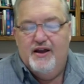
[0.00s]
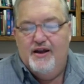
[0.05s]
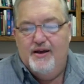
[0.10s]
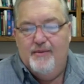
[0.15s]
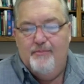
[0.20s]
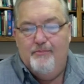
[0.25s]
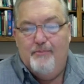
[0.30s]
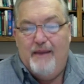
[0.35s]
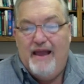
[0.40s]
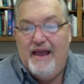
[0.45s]

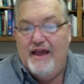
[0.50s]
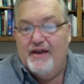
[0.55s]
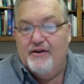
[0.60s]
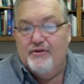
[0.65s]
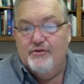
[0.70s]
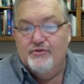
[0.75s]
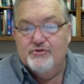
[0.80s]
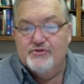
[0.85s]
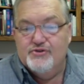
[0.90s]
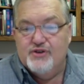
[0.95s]

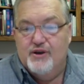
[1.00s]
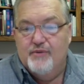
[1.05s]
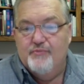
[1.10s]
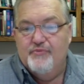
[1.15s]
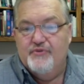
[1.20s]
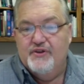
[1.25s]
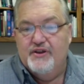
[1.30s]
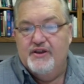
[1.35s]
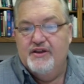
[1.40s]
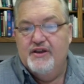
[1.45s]
battle,
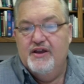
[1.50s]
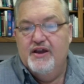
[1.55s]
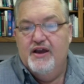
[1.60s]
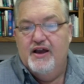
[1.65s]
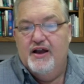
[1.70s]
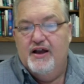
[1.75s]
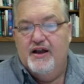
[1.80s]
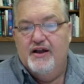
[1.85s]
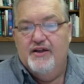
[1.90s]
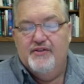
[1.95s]
something
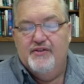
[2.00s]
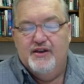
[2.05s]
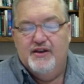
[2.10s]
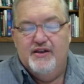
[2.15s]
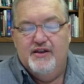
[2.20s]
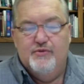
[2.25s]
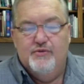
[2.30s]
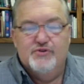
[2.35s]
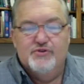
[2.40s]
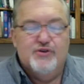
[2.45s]
that
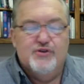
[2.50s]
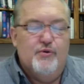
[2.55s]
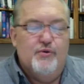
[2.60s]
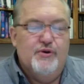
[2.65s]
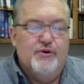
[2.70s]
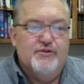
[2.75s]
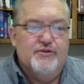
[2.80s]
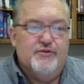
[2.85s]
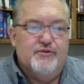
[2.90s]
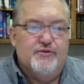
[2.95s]
he was
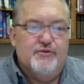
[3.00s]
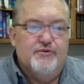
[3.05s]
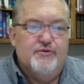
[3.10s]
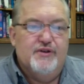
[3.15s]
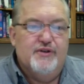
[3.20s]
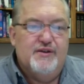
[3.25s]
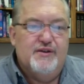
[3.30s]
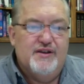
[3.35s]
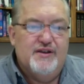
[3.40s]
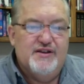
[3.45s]
going
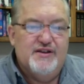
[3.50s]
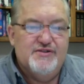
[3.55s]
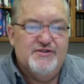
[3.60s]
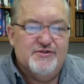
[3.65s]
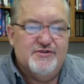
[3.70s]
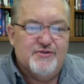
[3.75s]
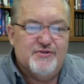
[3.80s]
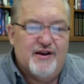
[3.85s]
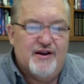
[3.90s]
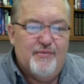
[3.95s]
through. He's
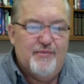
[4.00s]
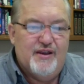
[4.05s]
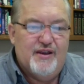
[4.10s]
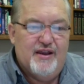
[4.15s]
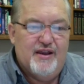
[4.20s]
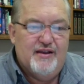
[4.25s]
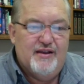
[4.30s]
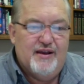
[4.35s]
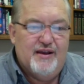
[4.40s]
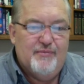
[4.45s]
describing,
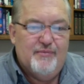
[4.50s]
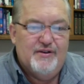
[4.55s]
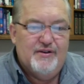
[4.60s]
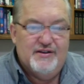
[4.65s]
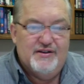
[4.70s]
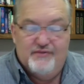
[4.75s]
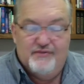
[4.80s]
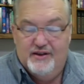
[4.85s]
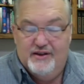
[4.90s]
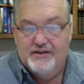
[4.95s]
a
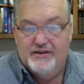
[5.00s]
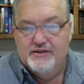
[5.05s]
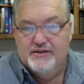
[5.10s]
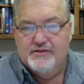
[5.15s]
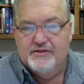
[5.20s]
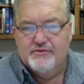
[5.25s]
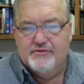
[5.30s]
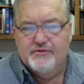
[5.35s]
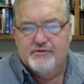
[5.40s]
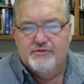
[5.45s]

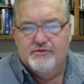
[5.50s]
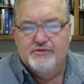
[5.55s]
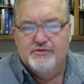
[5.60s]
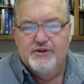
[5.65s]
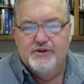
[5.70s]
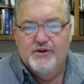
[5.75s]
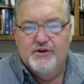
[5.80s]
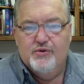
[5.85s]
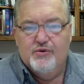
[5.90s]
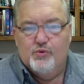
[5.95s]
literal
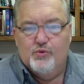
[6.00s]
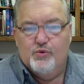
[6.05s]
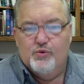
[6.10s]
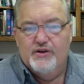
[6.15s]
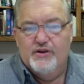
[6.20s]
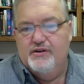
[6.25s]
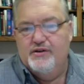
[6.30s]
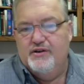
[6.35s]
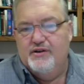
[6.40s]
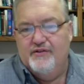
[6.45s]

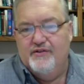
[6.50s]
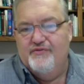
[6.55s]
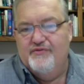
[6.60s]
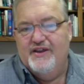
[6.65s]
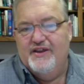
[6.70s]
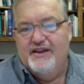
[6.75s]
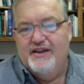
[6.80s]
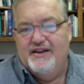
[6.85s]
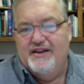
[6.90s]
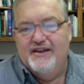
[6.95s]
real
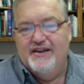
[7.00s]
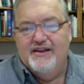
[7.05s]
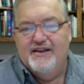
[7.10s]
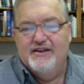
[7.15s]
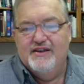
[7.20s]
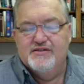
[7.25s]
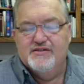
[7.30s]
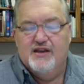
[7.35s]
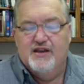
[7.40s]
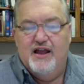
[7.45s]
event in
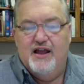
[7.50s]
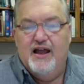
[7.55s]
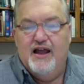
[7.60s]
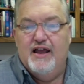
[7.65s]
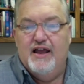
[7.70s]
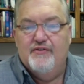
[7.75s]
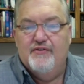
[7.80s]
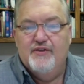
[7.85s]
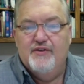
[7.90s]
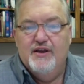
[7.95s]
his
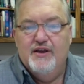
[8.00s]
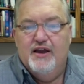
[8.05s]
life.